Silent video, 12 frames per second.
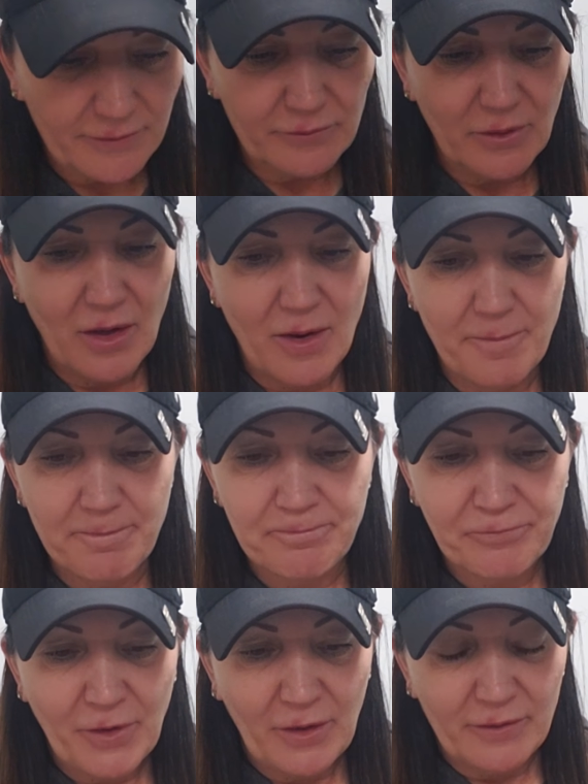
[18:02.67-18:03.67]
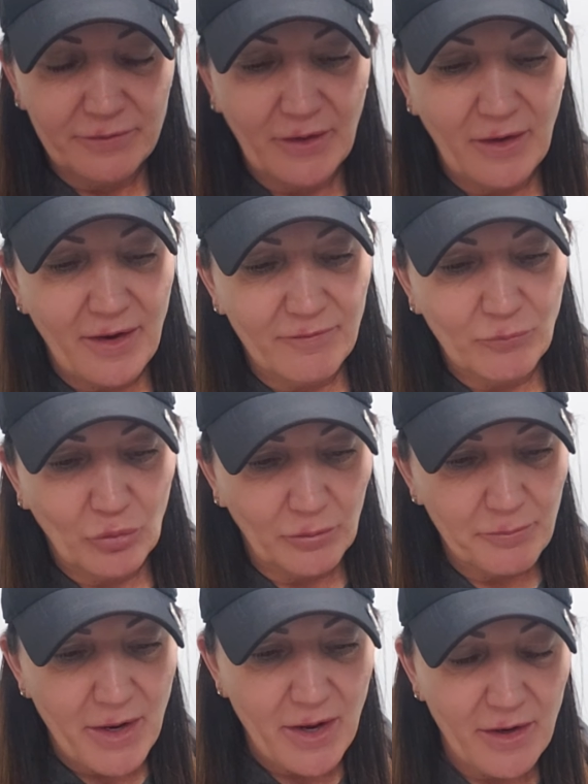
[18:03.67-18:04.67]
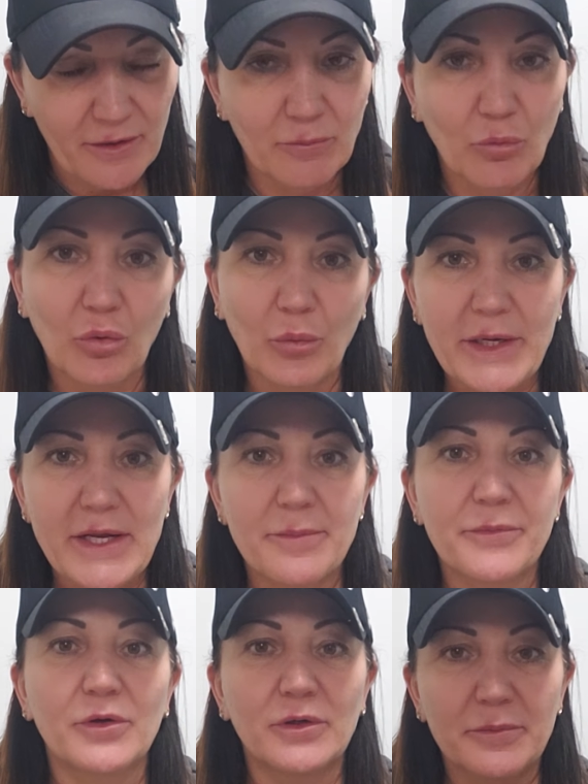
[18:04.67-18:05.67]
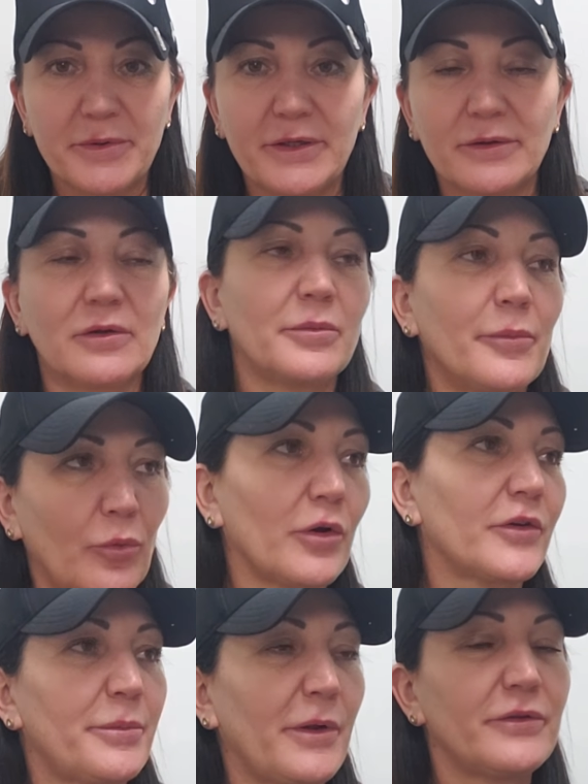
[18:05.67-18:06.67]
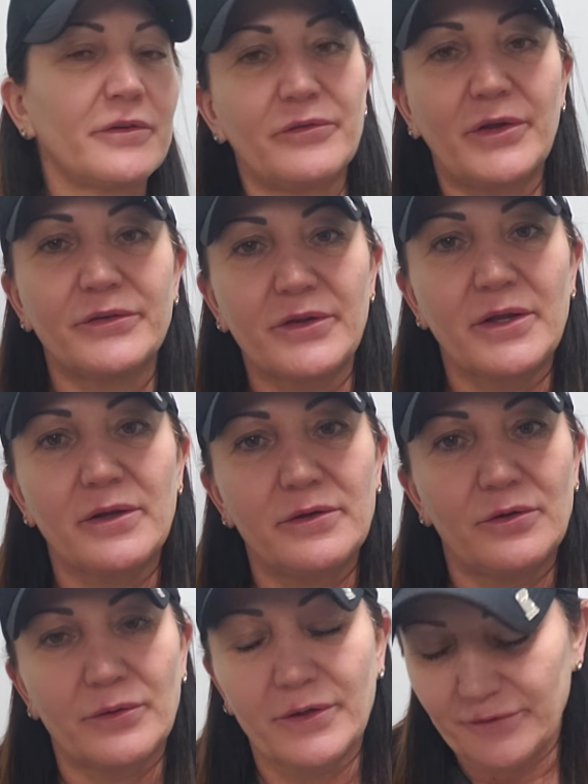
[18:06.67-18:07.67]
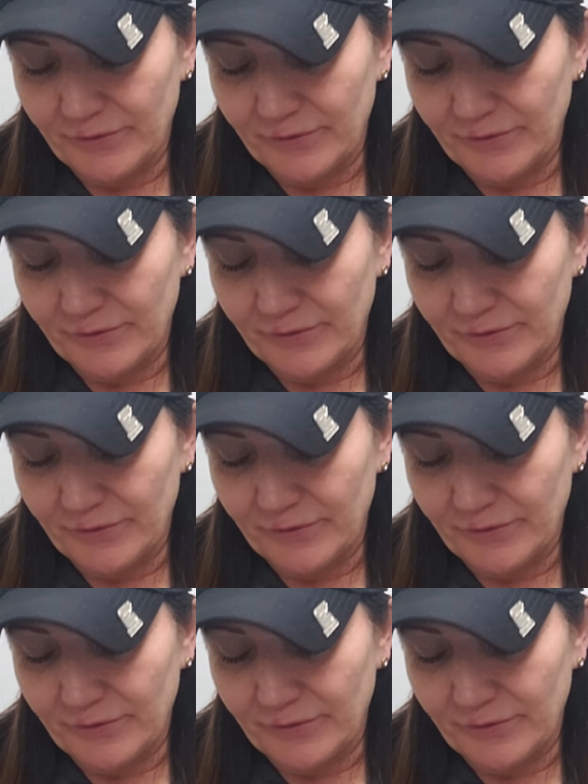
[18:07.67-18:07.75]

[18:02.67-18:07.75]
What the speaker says: that have more meg or more RAM, they're going to be a little bit more expensive as they, you know, as